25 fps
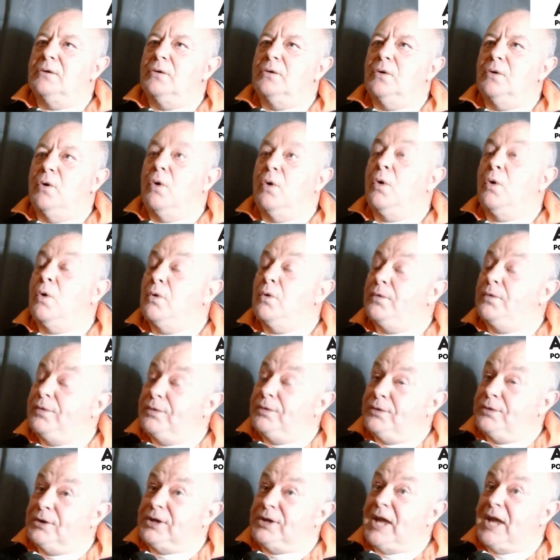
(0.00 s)
or
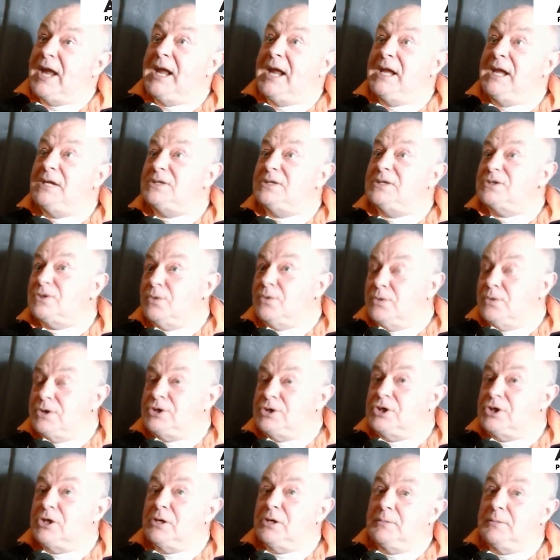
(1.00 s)
the Danes or the
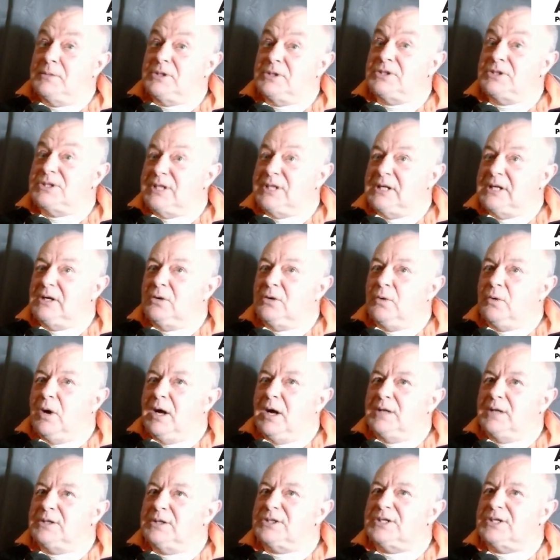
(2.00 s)
Germans didn't quite
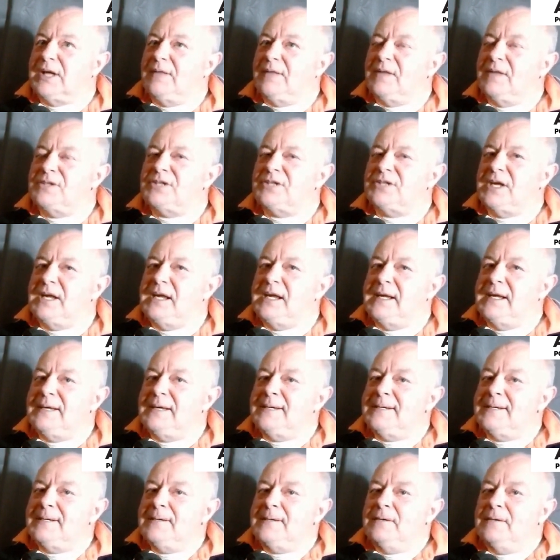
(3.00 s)
understand, the
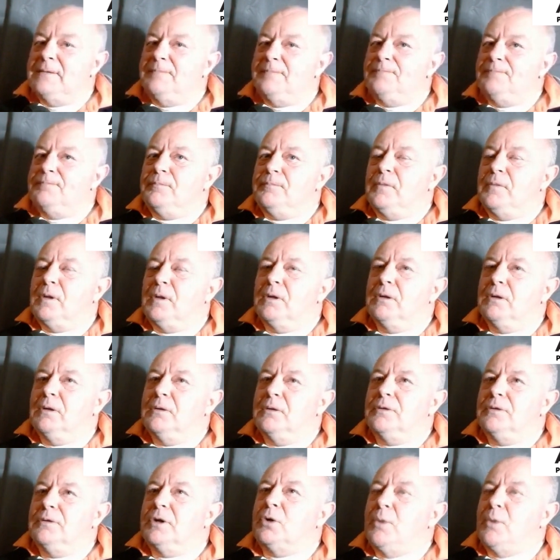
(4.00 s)

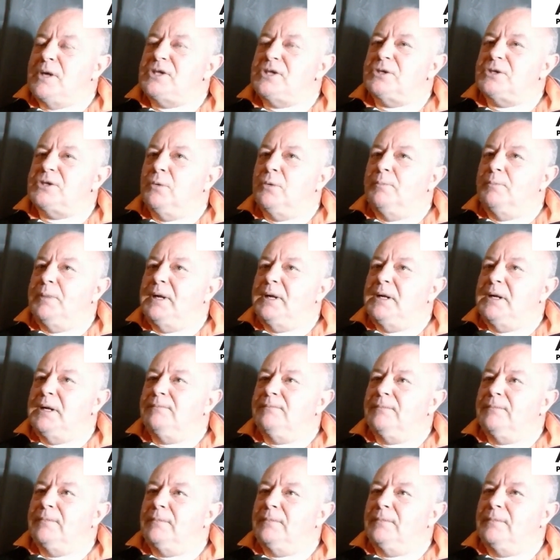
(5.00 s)
question would be,
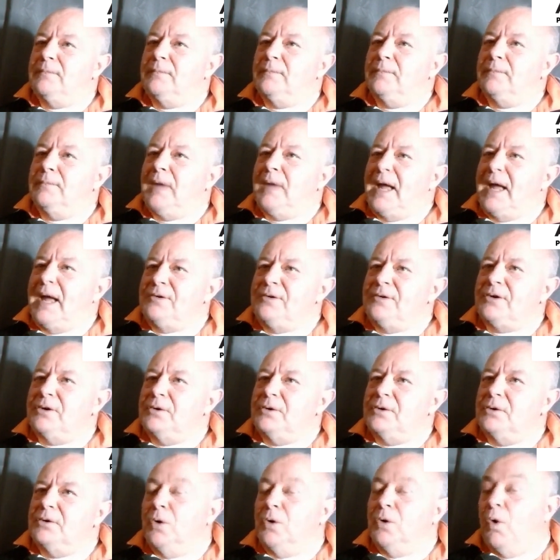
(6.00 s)
Andrew,
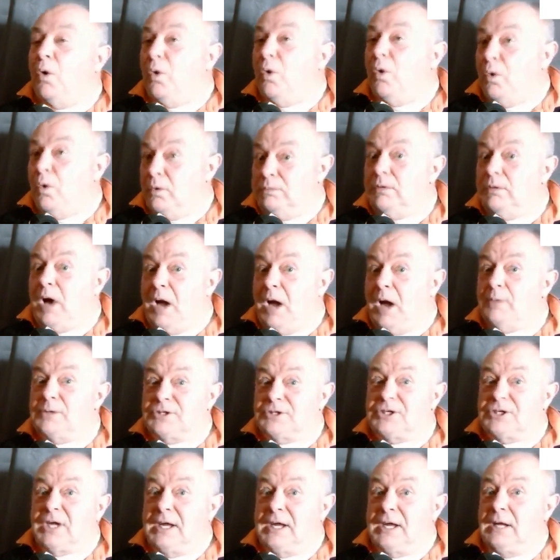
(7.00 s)
or I would
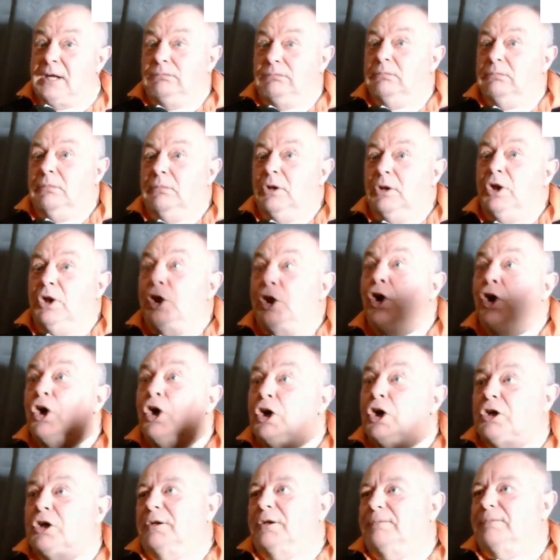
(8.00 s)
say
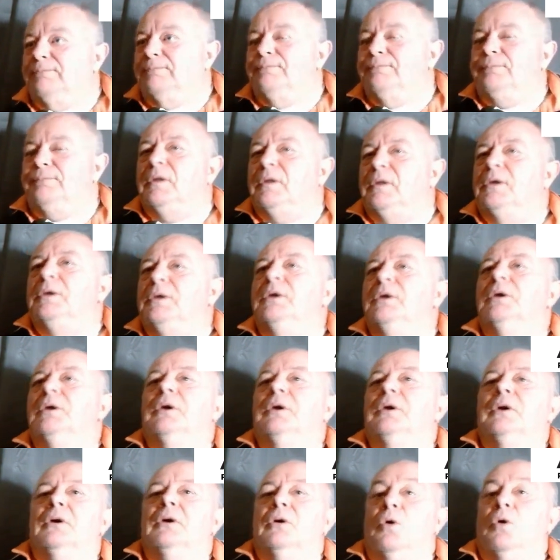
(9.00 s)
Jürgen,
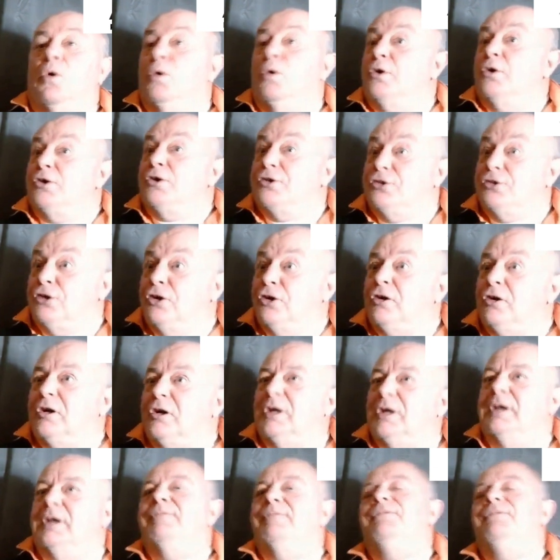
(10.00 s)
or
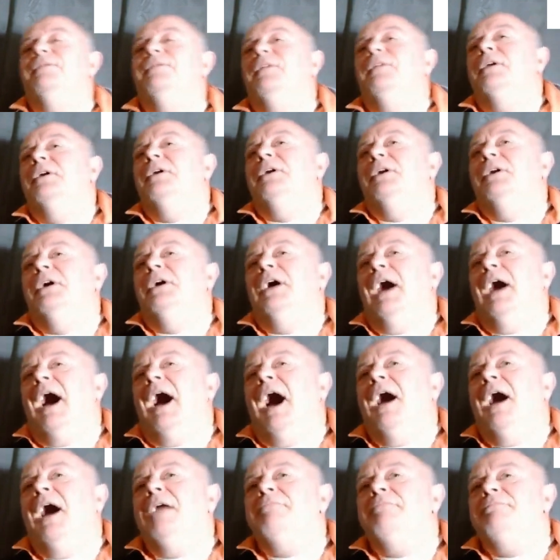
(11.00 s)
Søren.
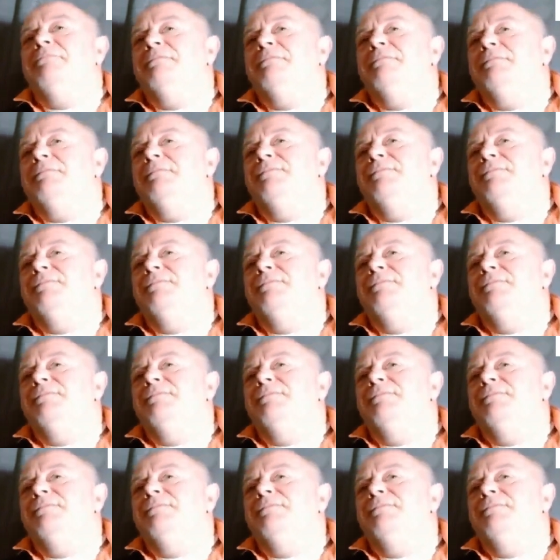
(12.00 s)
Do